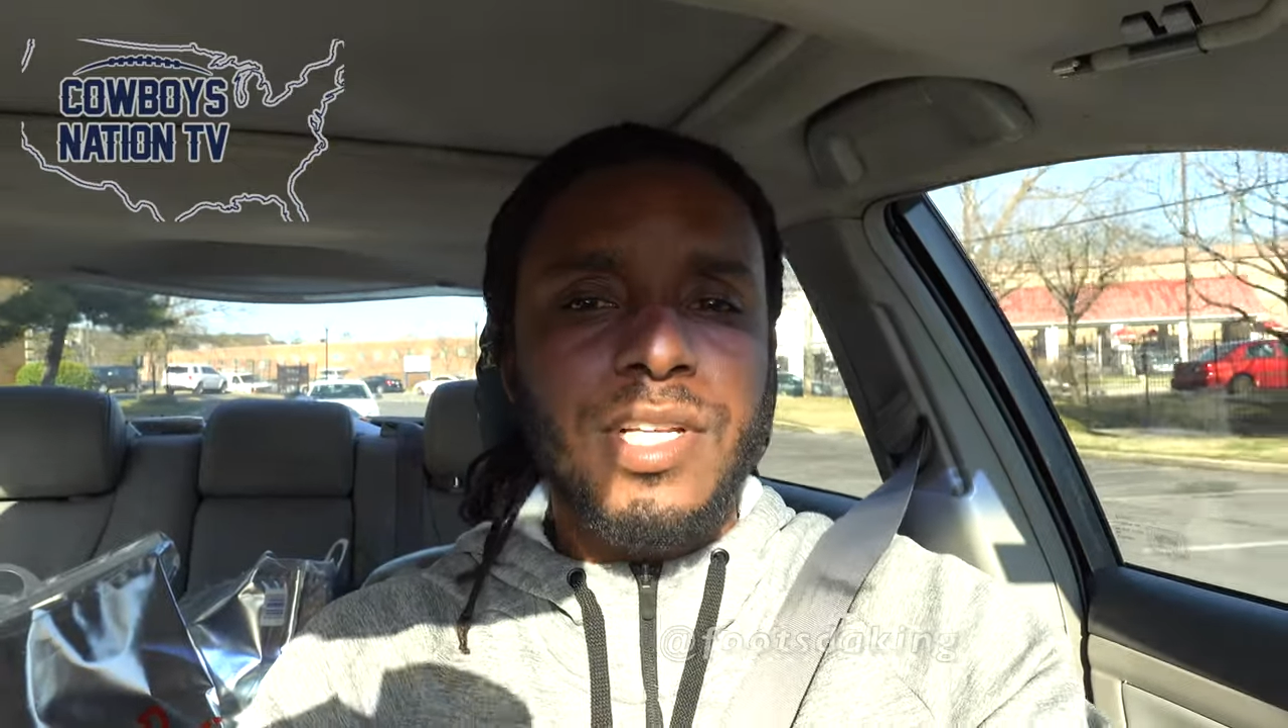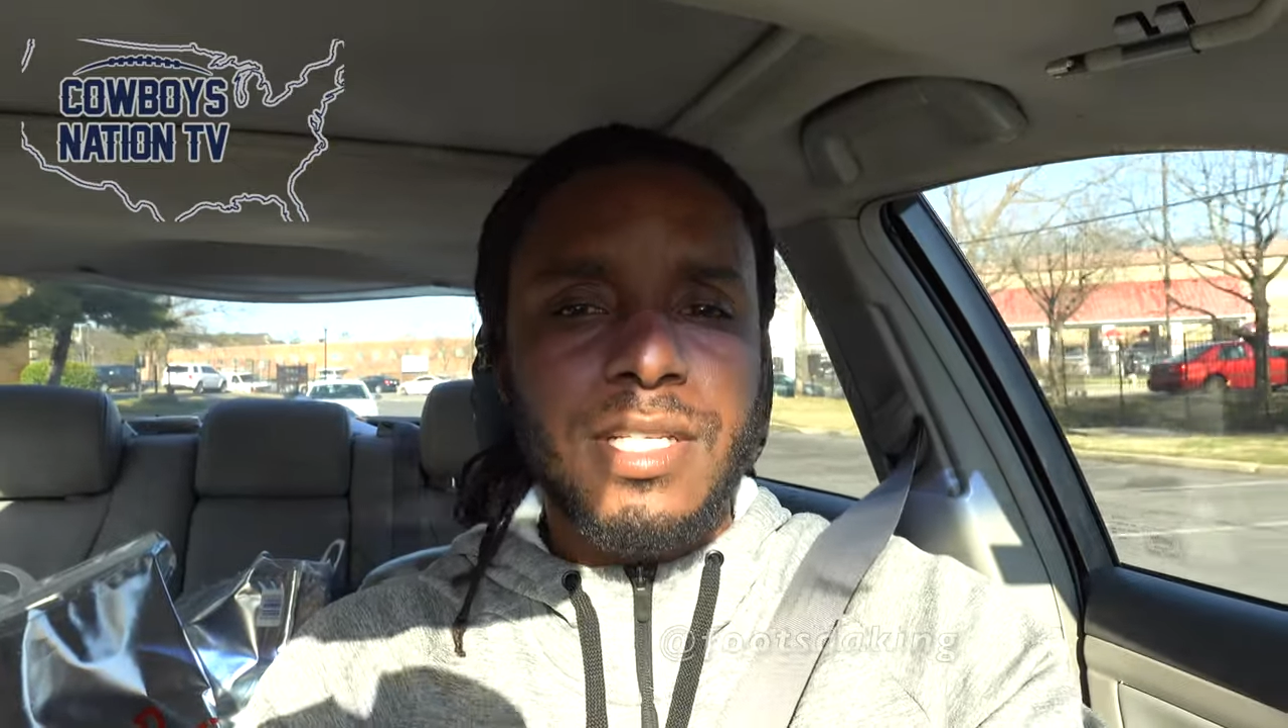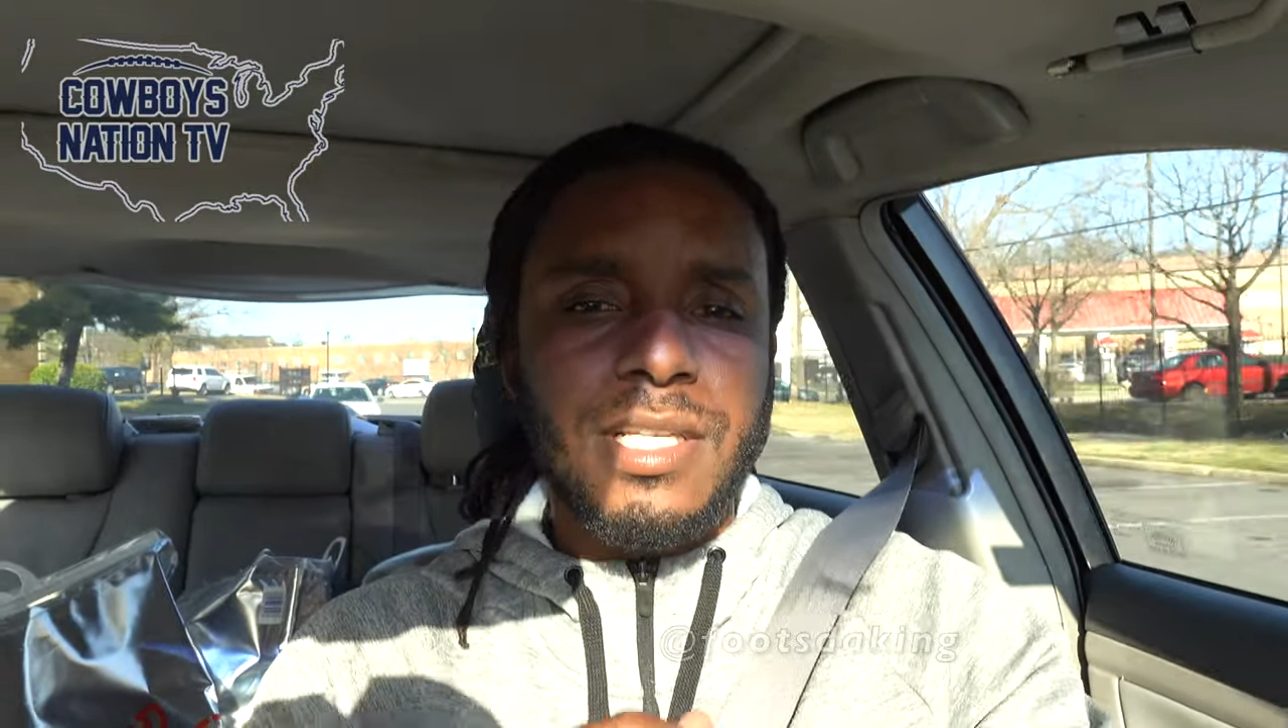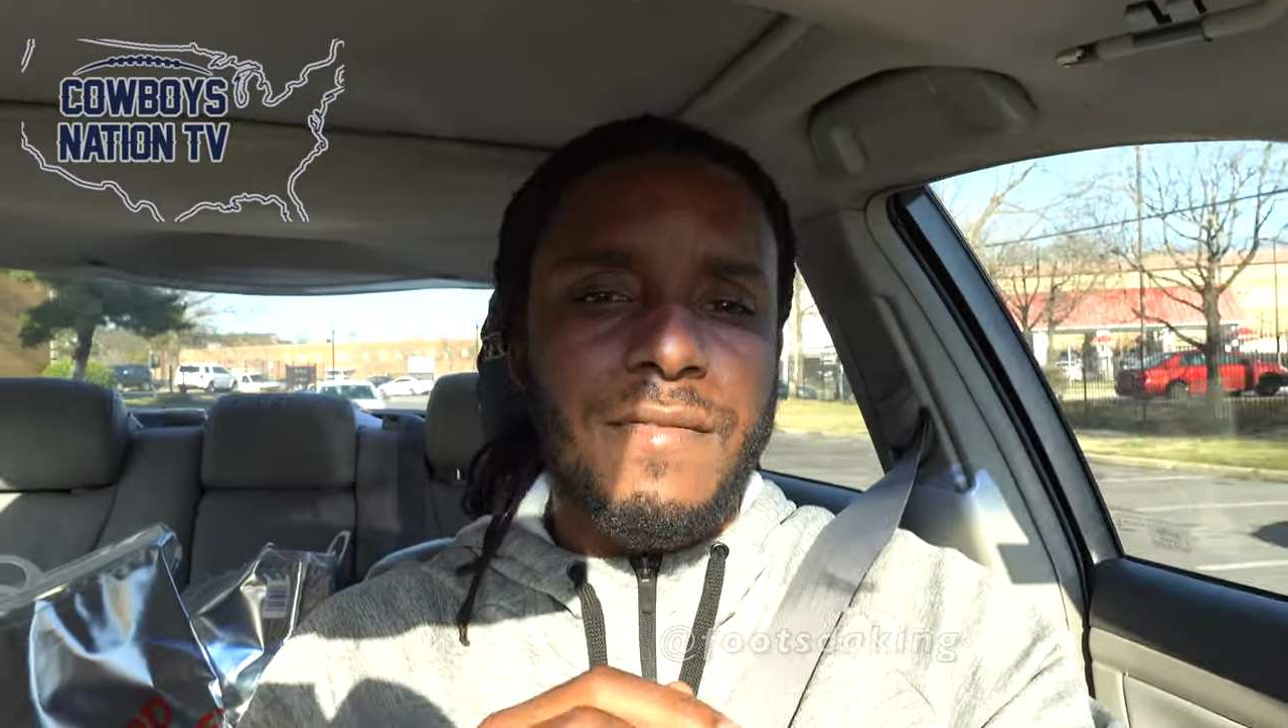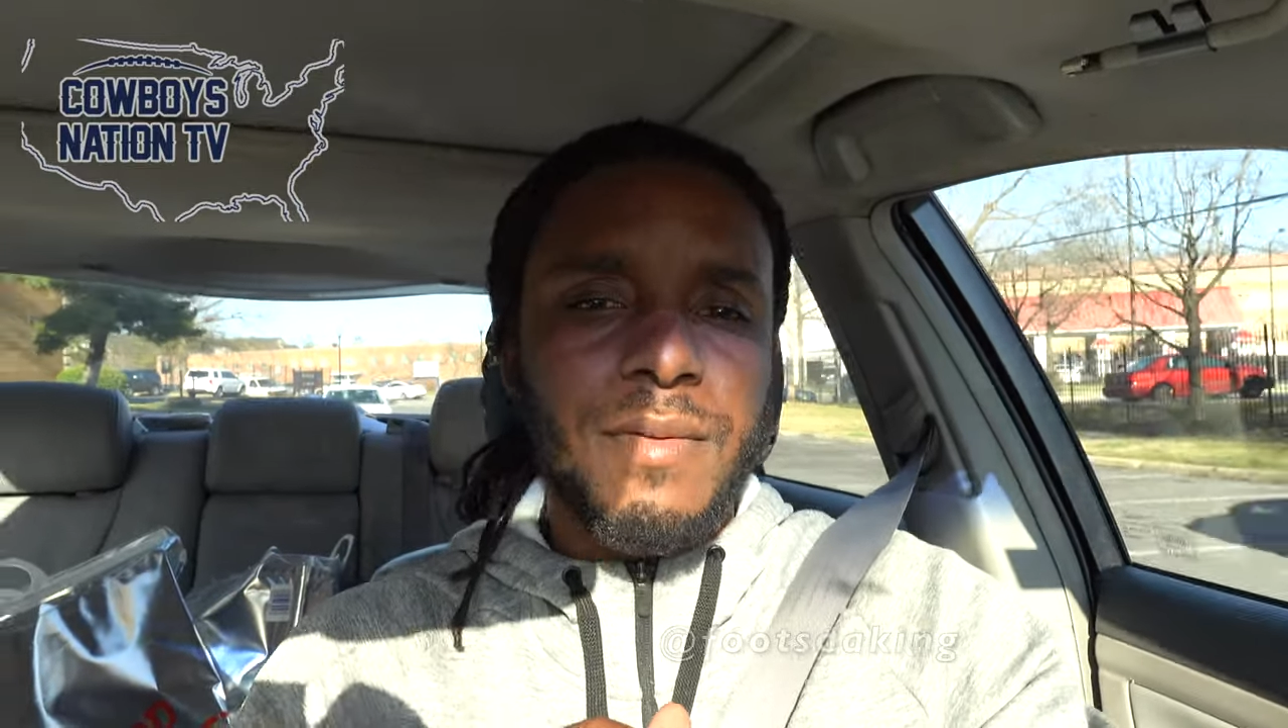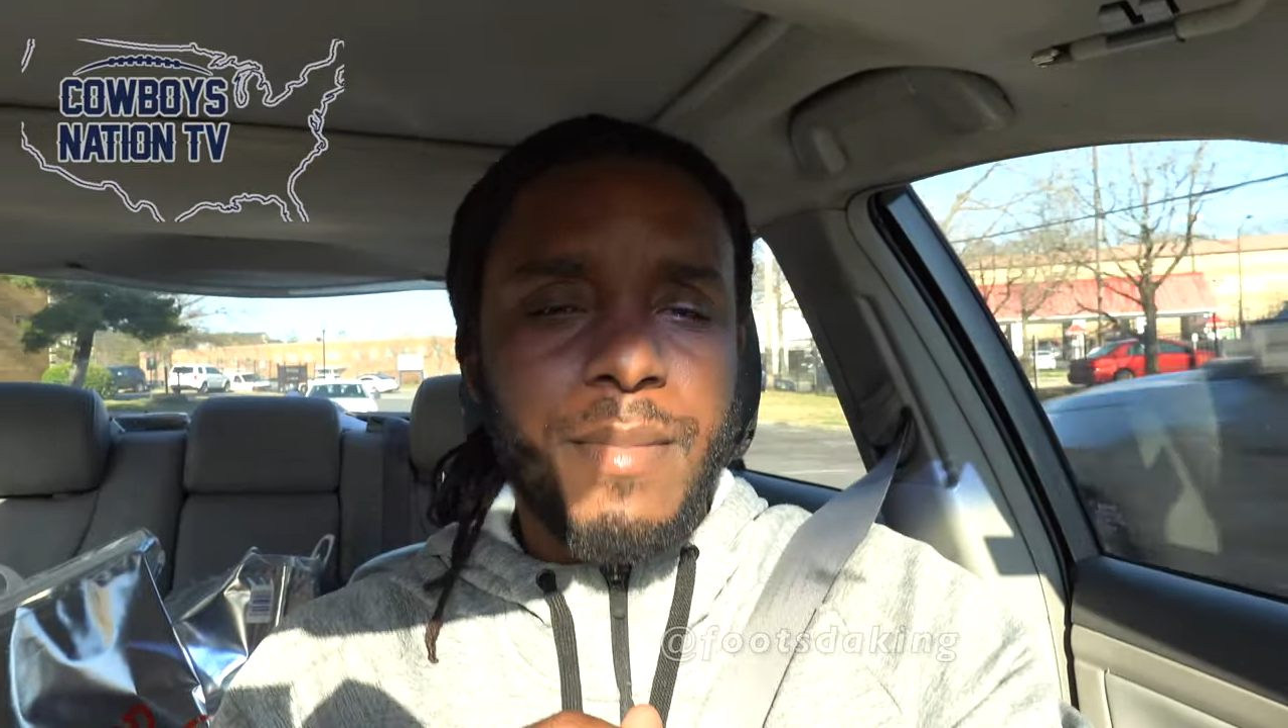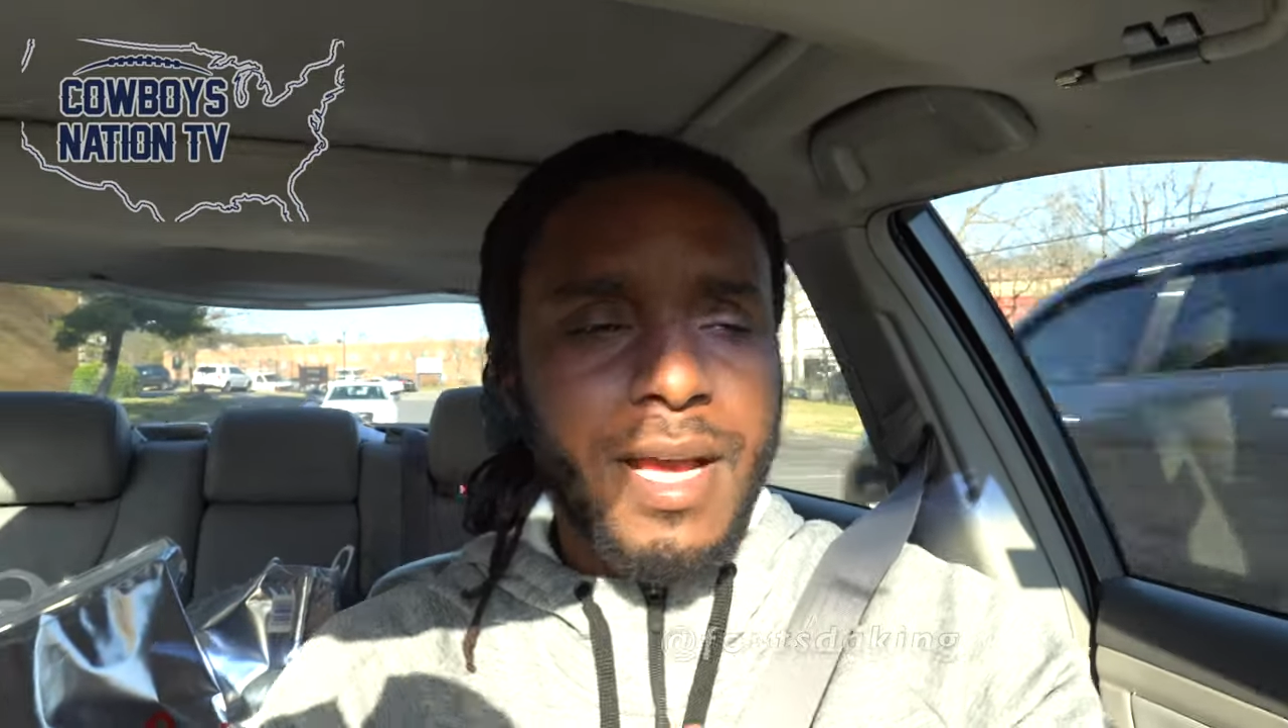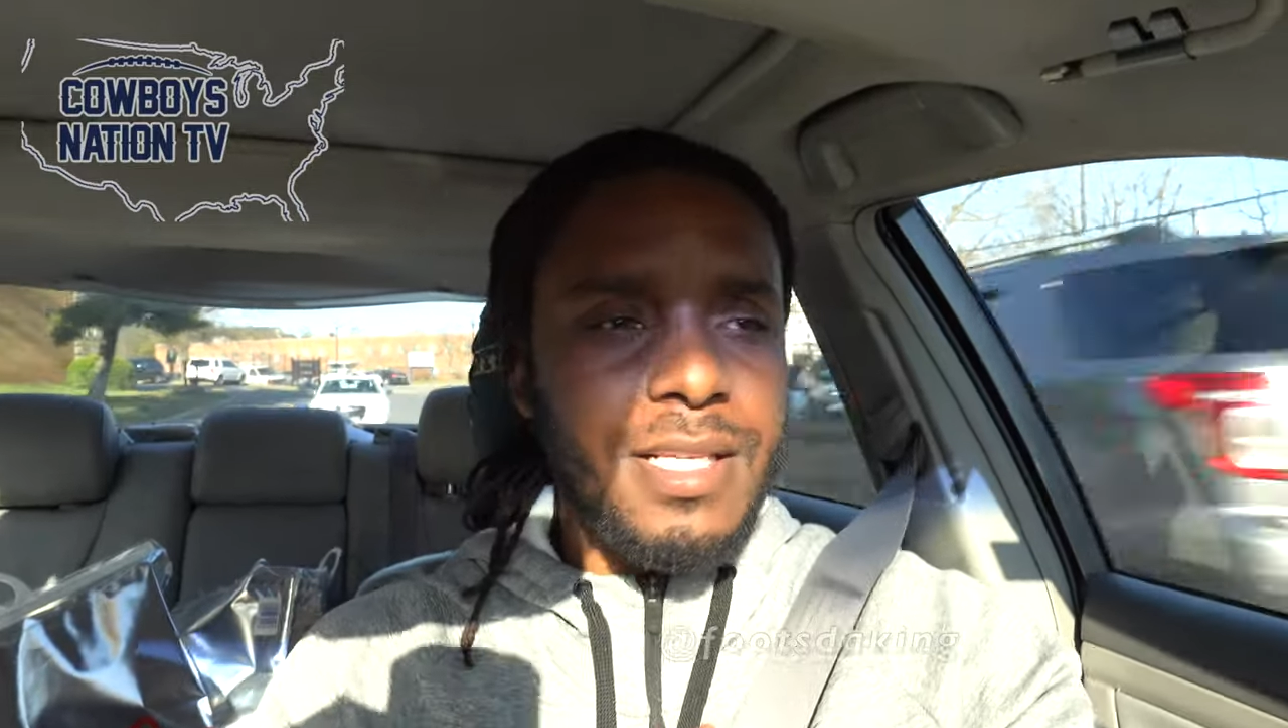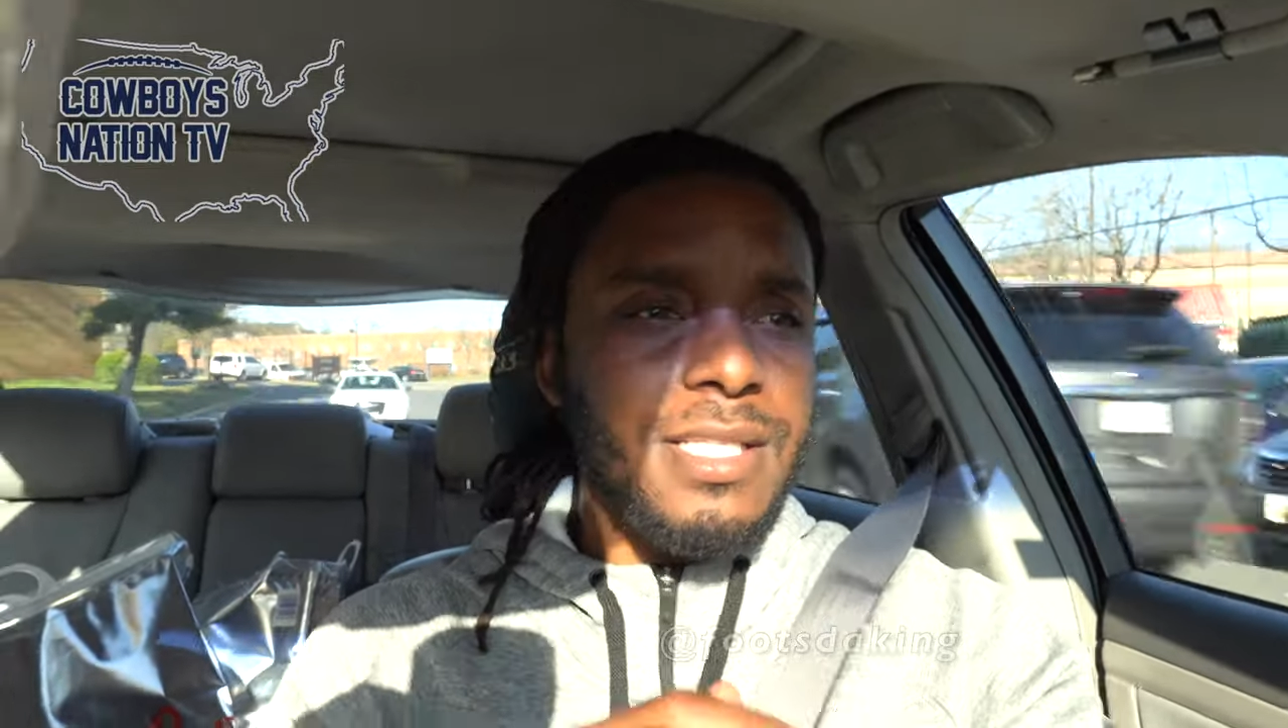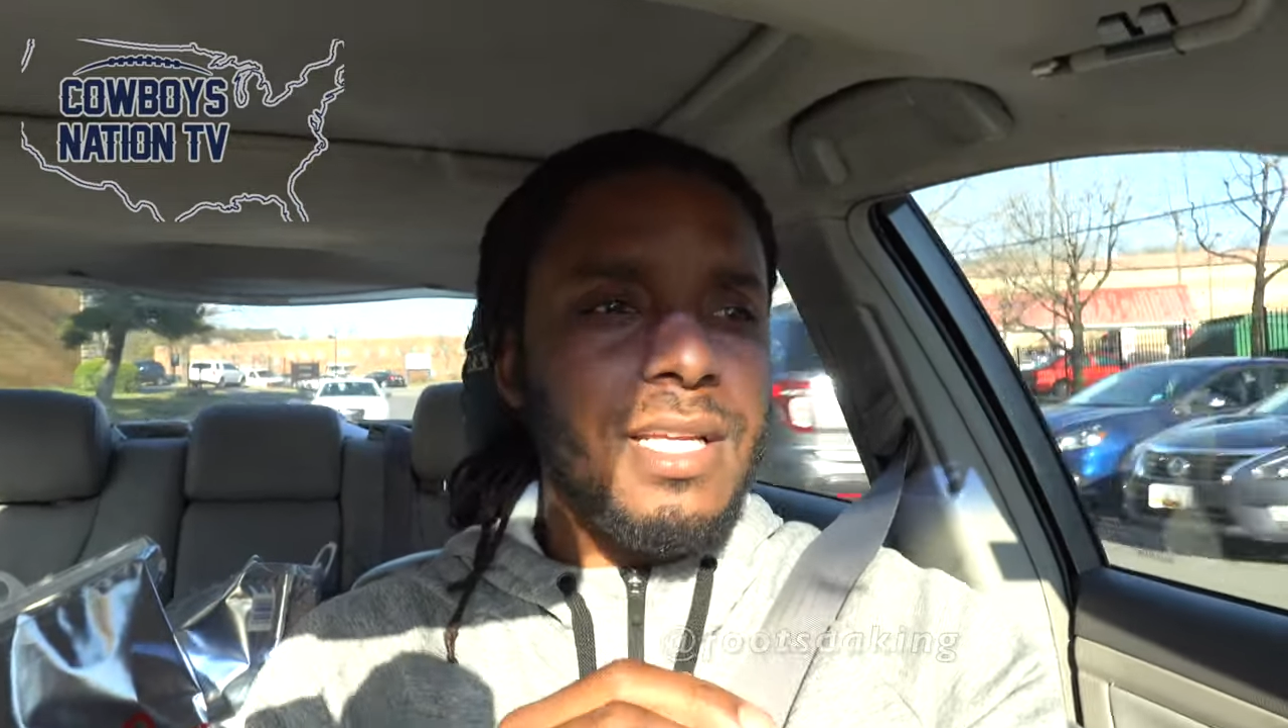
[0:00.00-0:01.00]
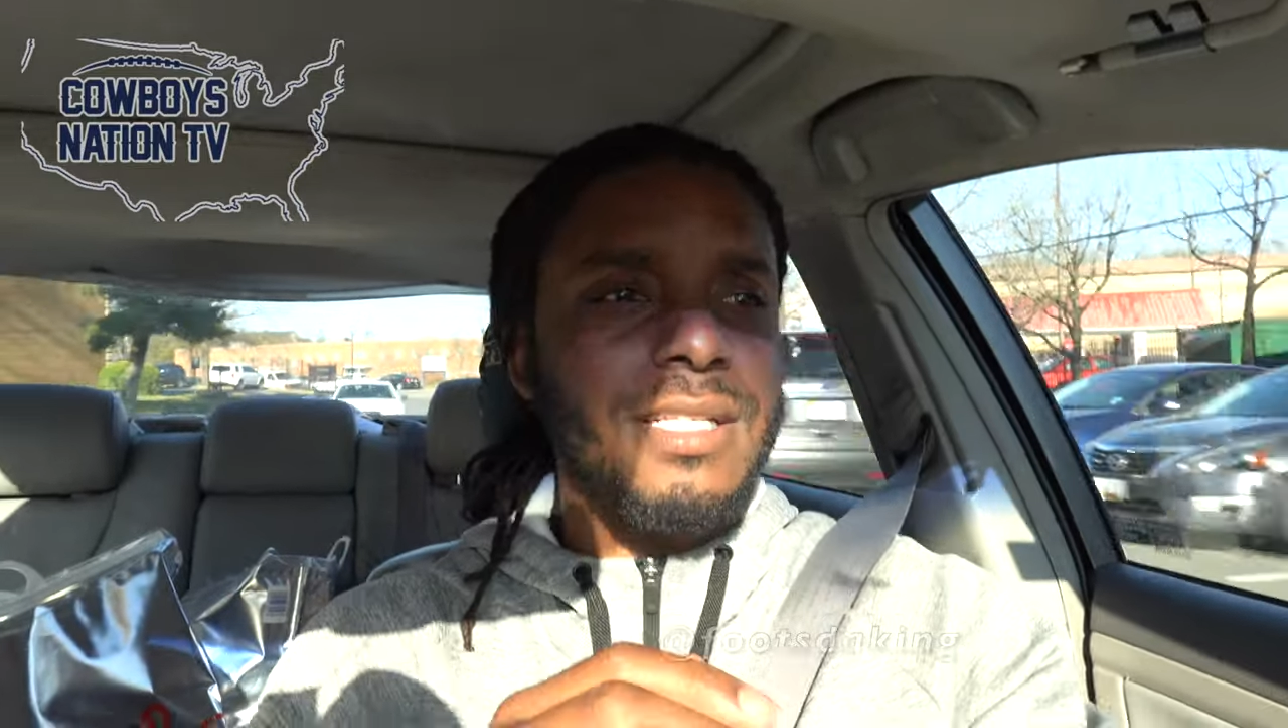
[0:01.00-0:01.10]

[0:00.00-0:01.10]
just of the mindset